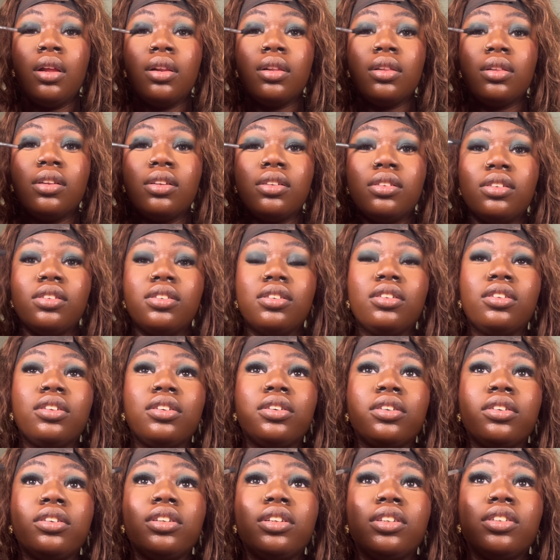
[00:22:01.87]
This is
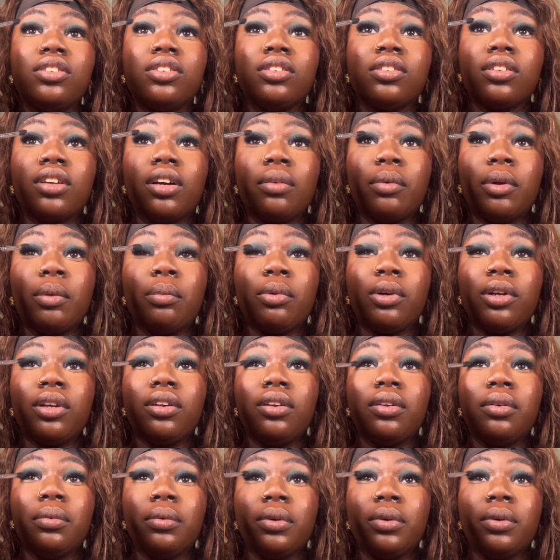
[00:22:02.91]
literally just how my brain,